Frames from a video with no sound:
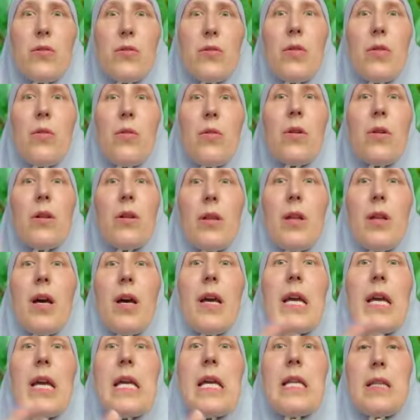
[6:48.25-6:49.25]
So the
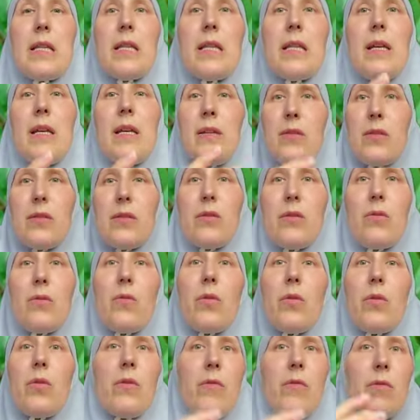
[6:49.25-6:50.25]
heat is
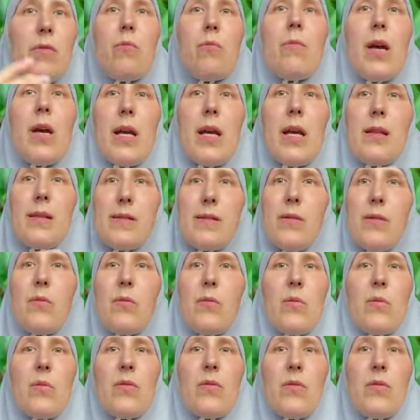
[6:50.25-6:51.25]
one of the main
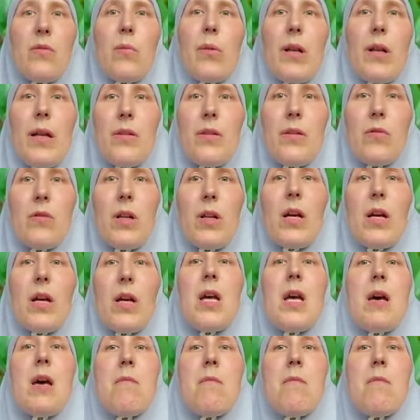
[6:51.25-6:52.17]
symptoms for belladonna.